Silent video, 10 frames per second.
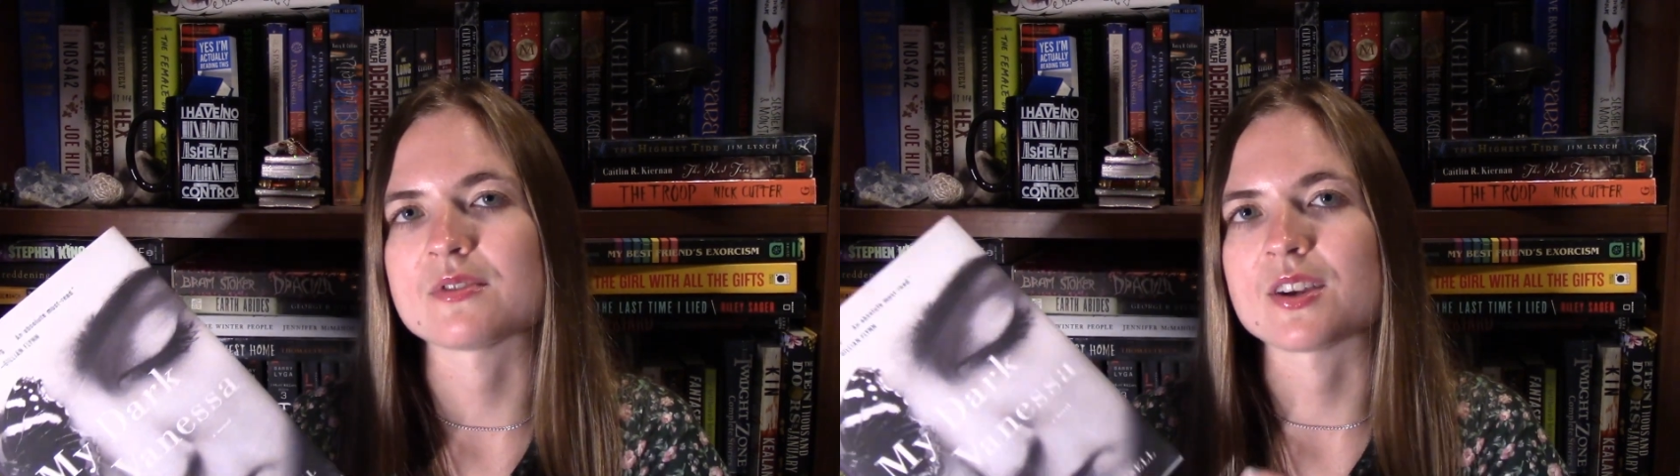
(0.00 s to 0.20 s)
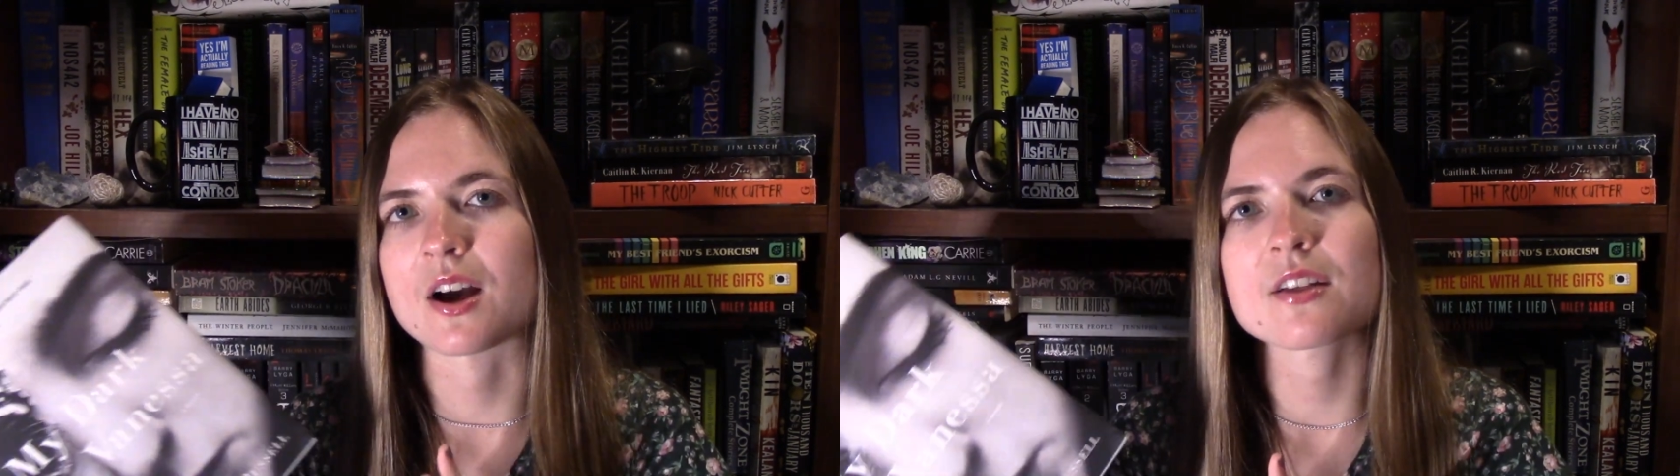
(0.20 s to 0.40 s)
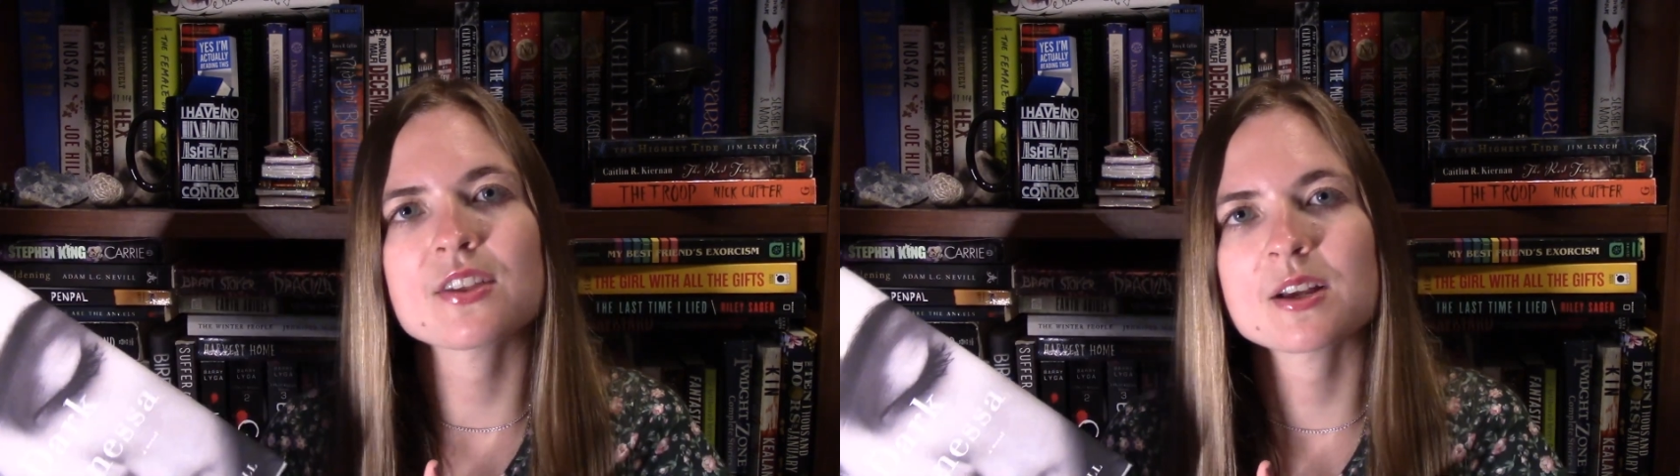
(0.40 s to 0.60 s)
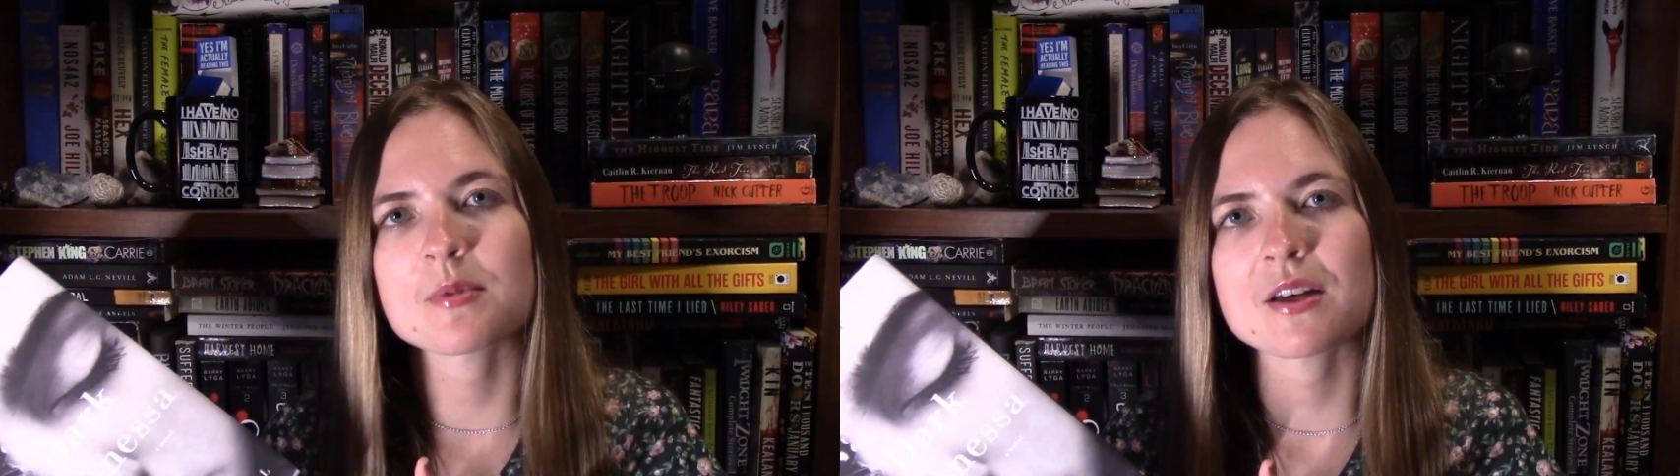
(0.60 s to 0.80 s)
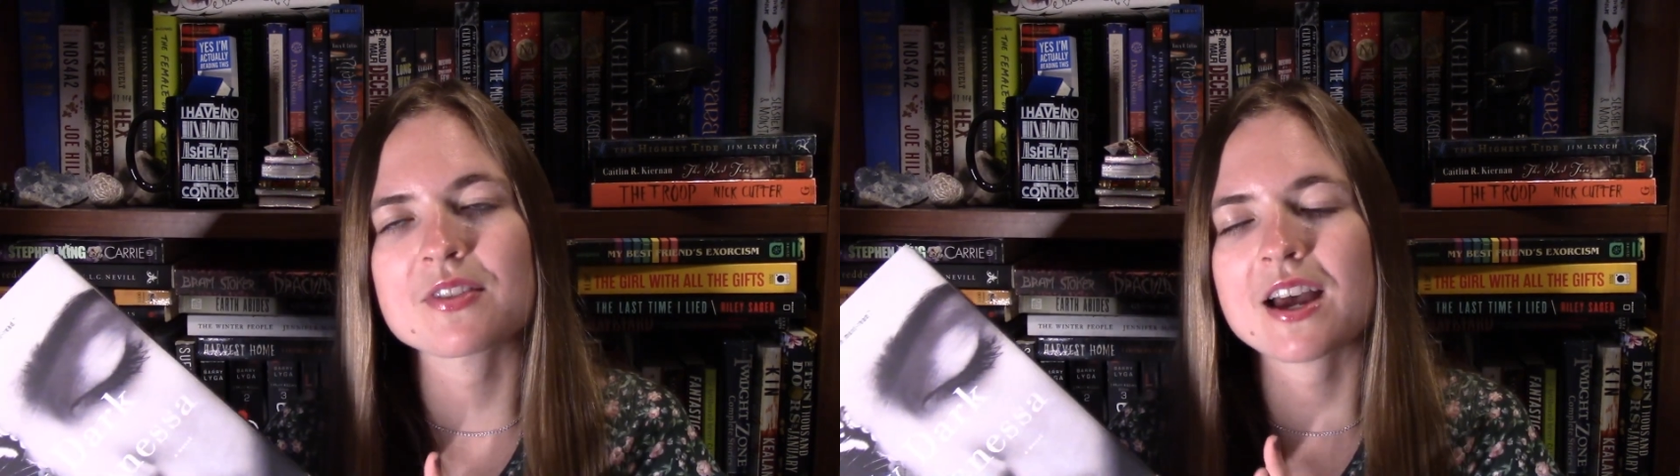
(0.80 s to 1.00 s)
not think
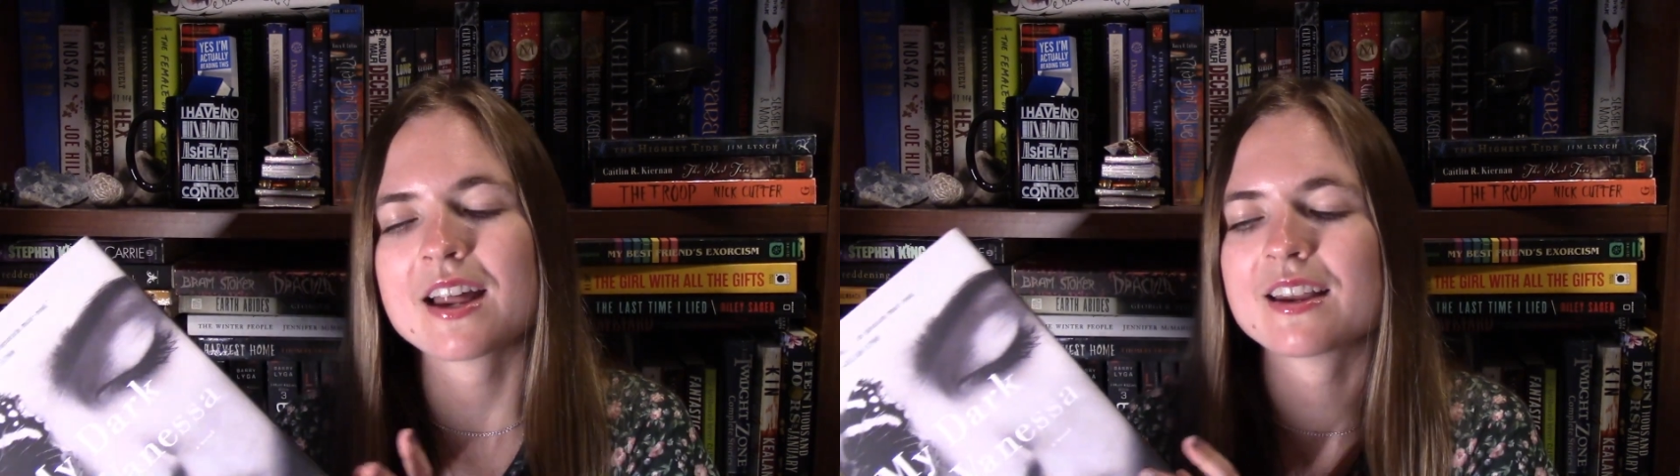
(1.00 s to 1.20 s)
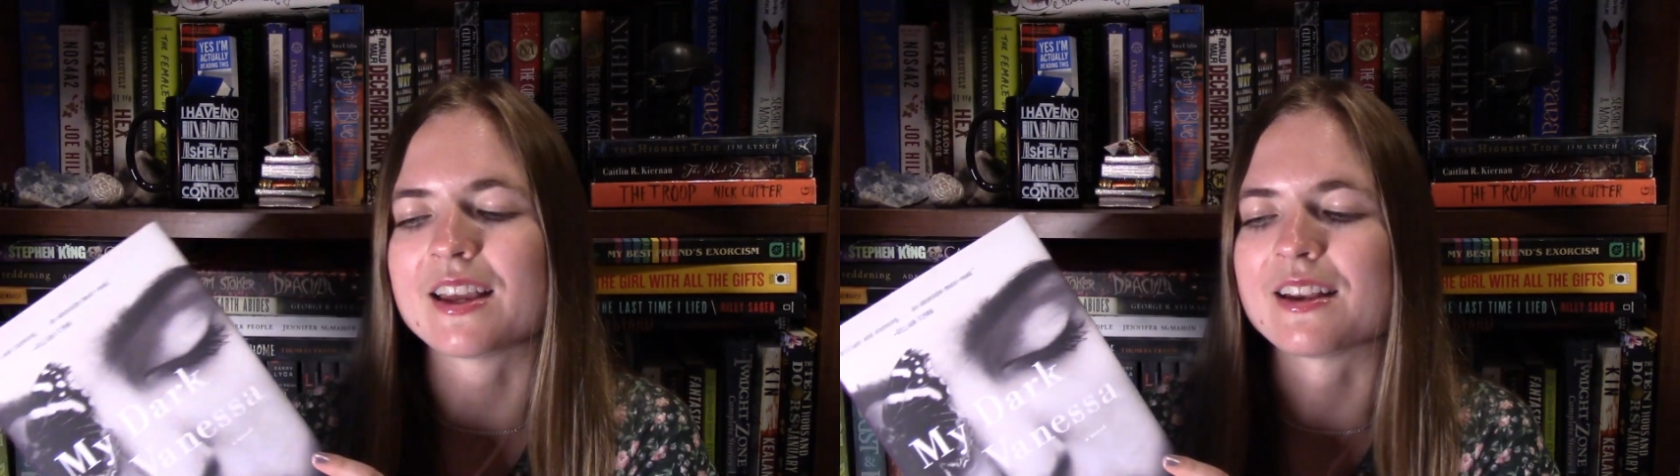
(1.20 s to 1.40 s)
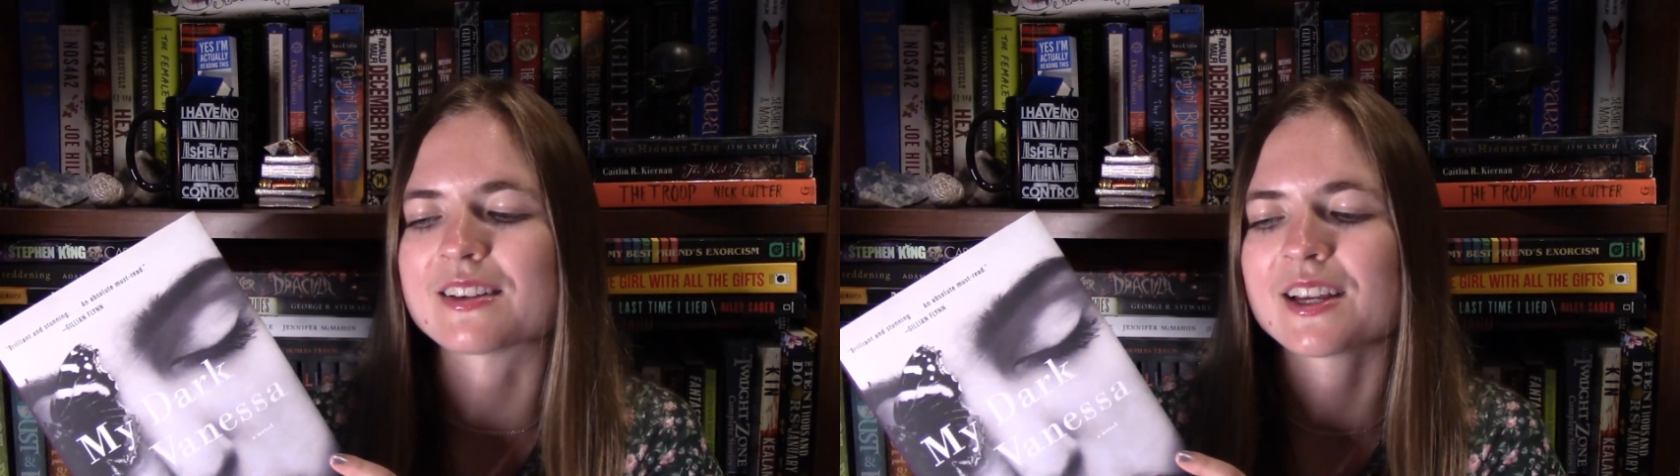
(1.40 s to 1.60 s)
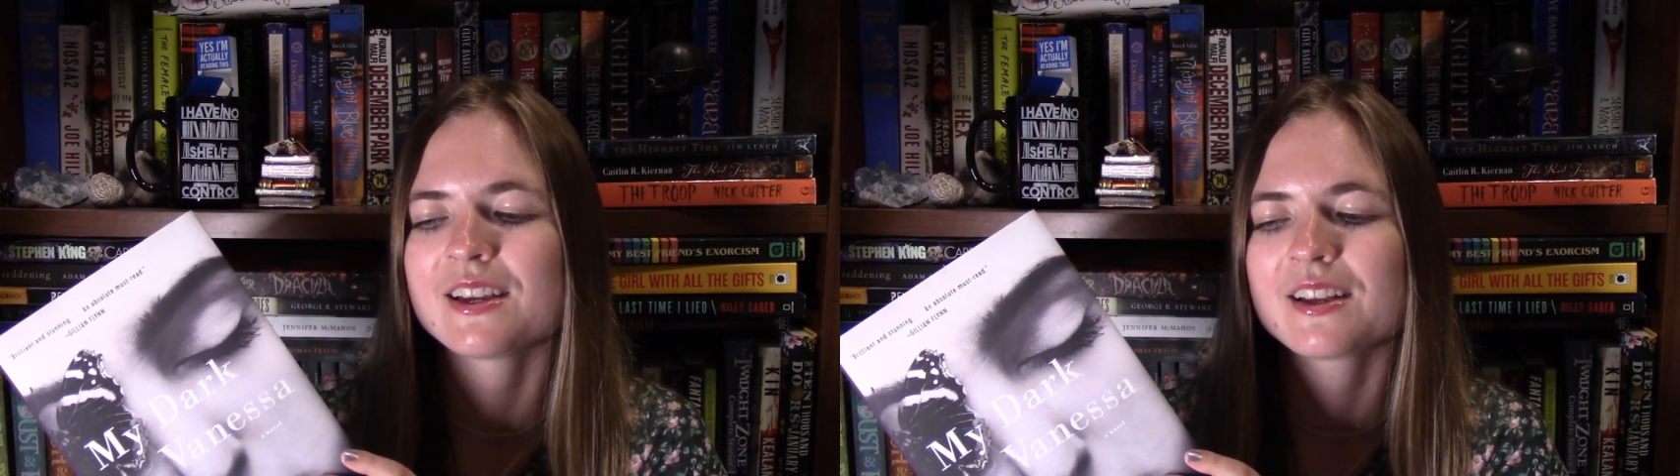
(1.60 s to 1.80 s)
about that and